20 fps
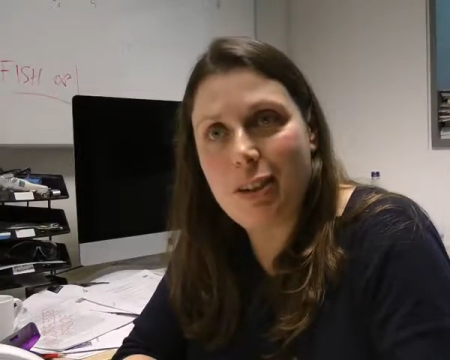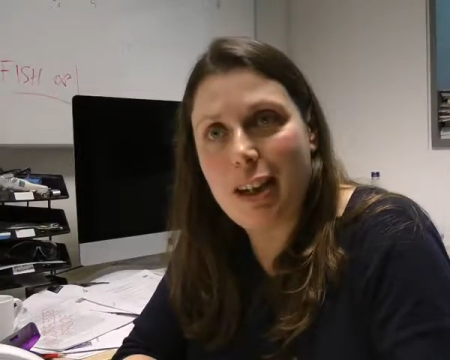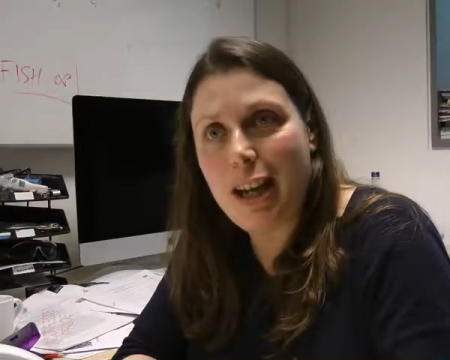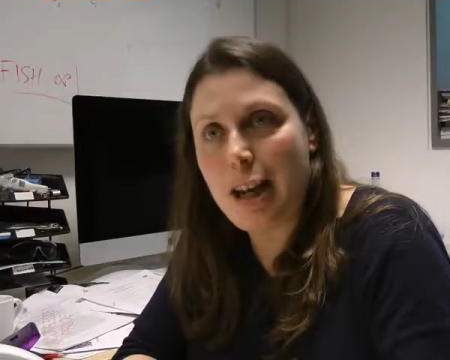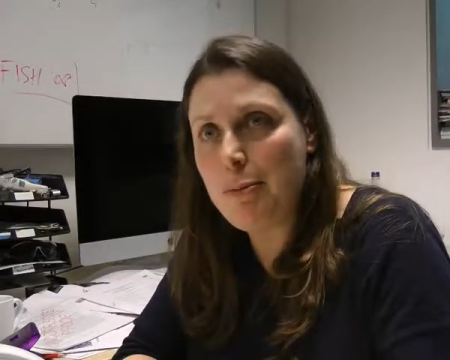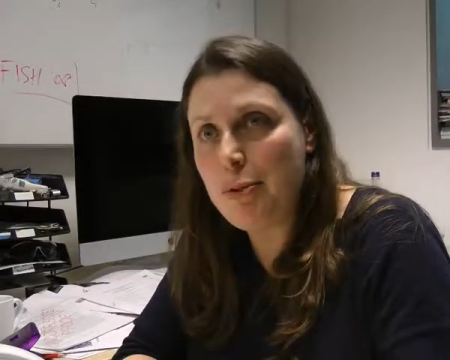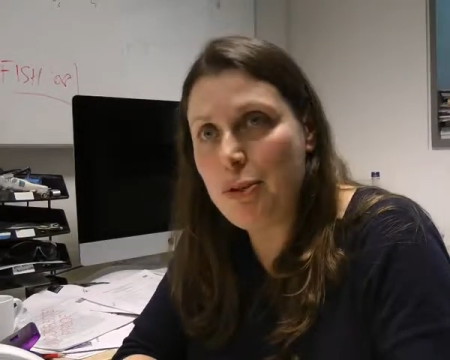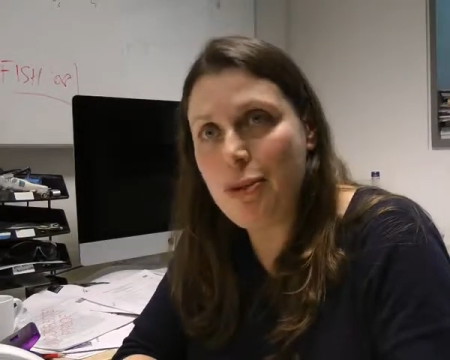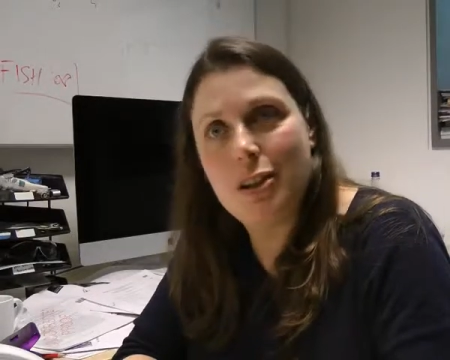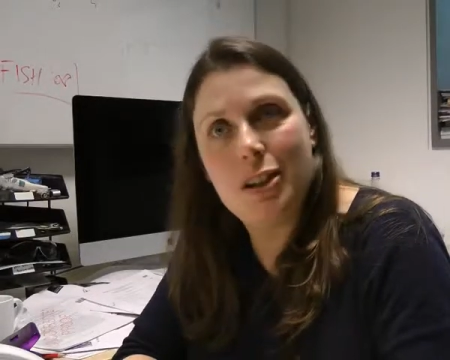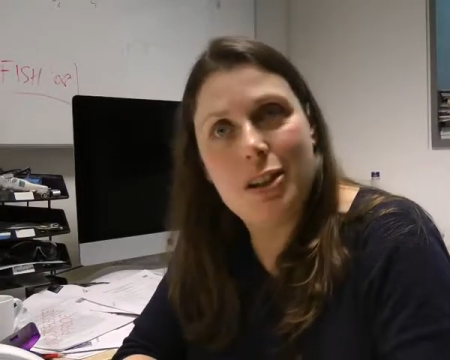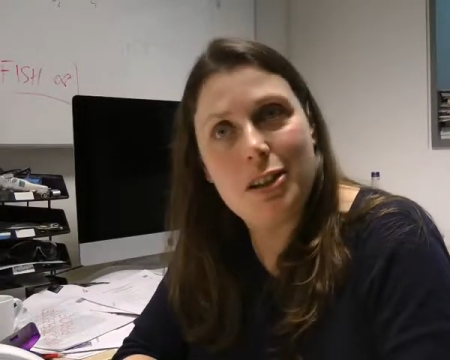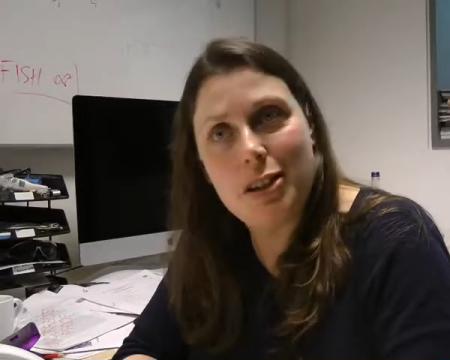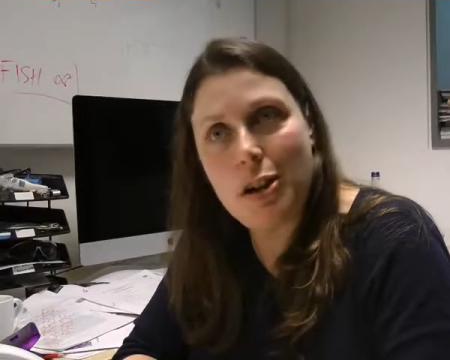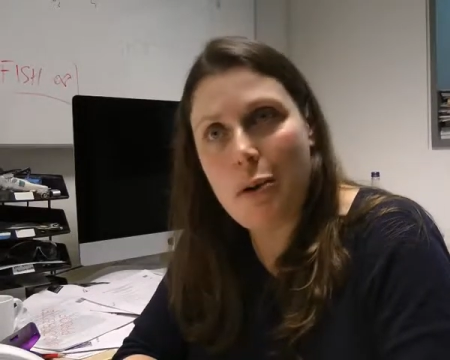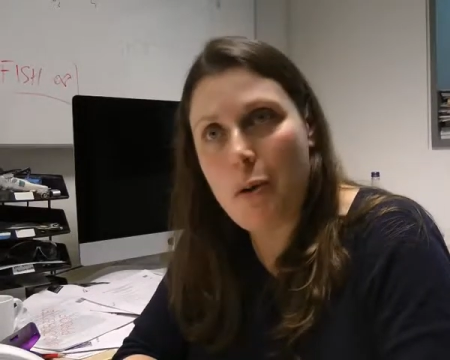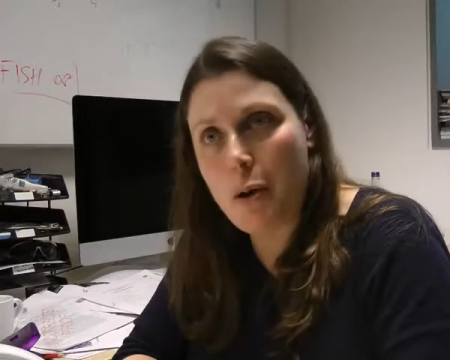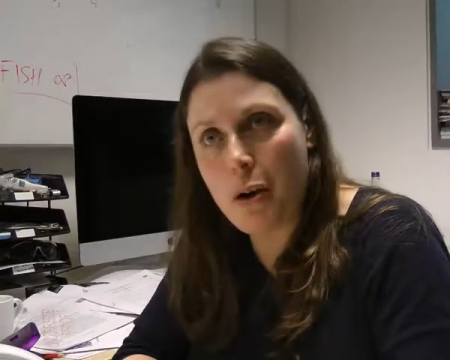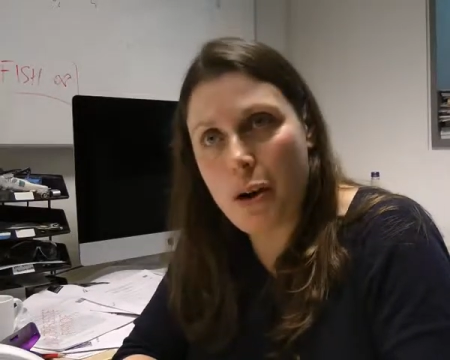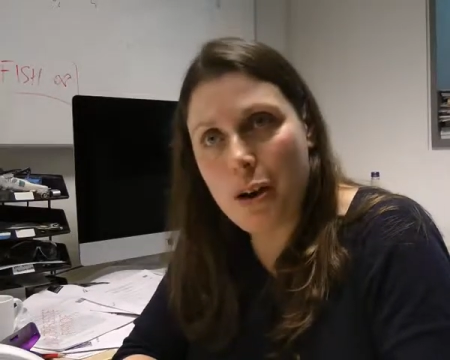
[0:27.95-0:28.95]
for chemistry. There's
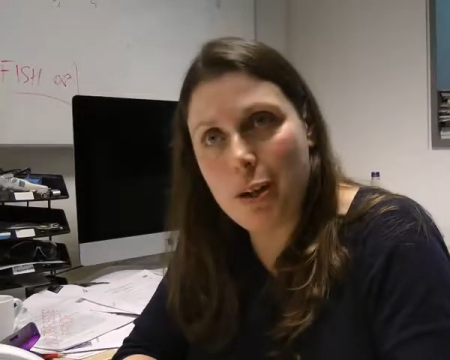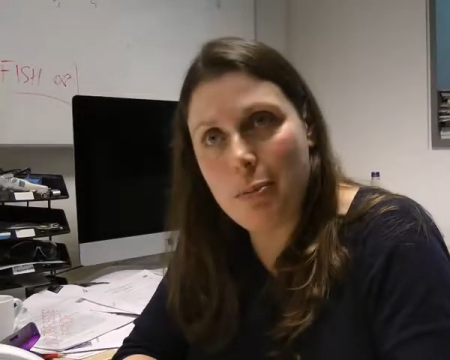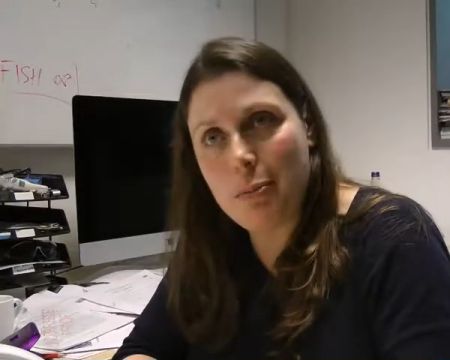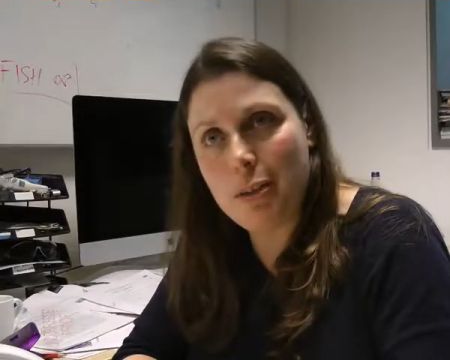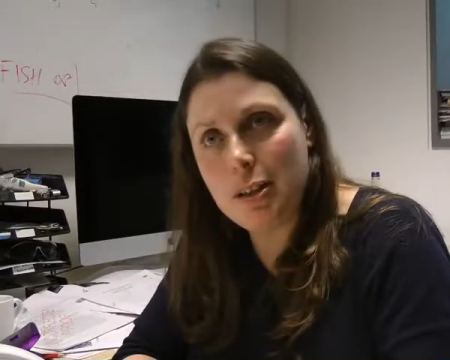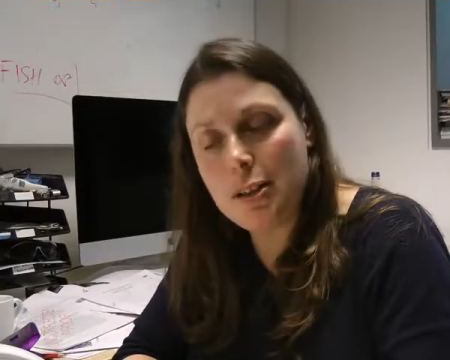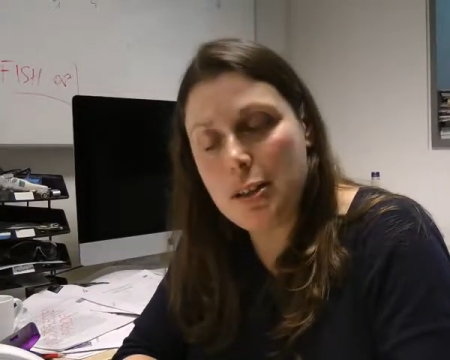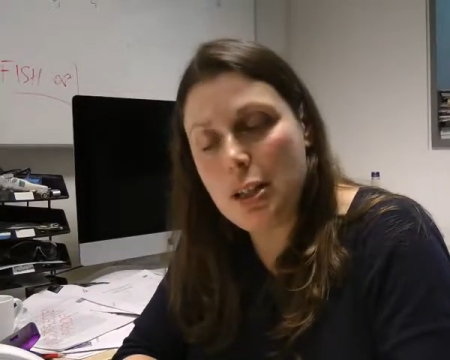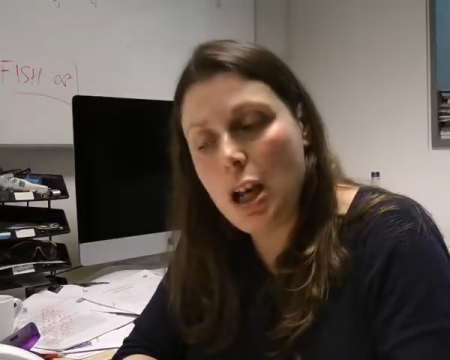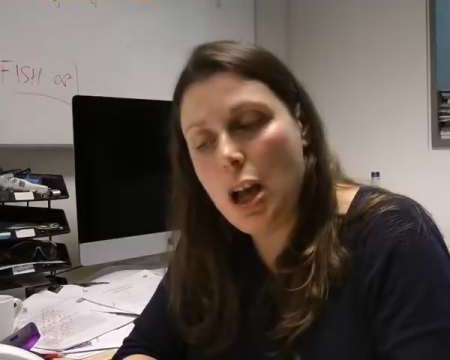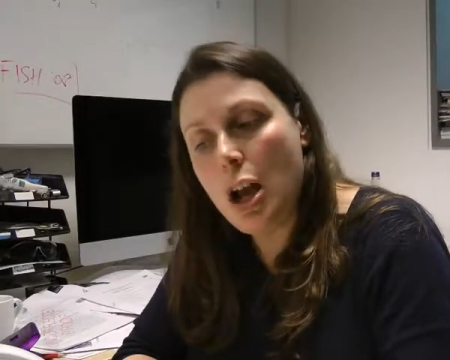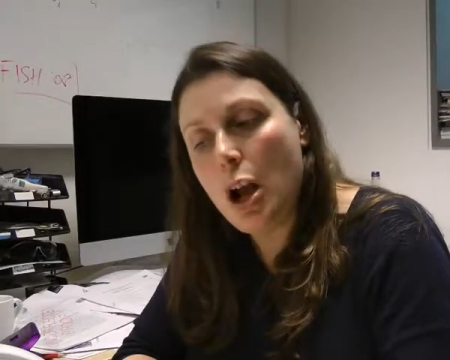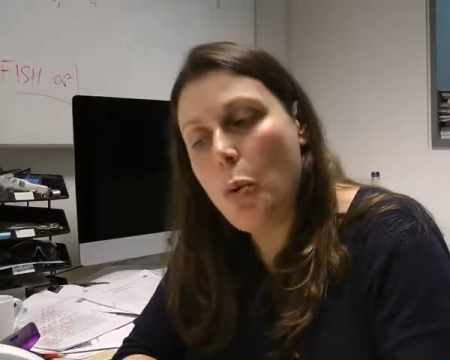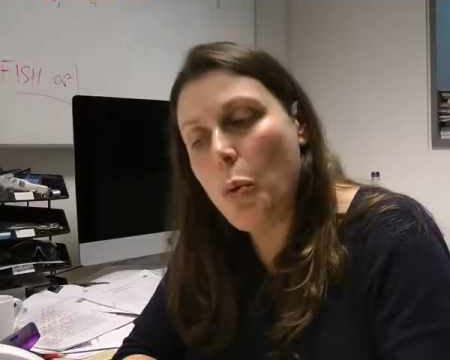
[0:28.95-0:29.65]
no arguments.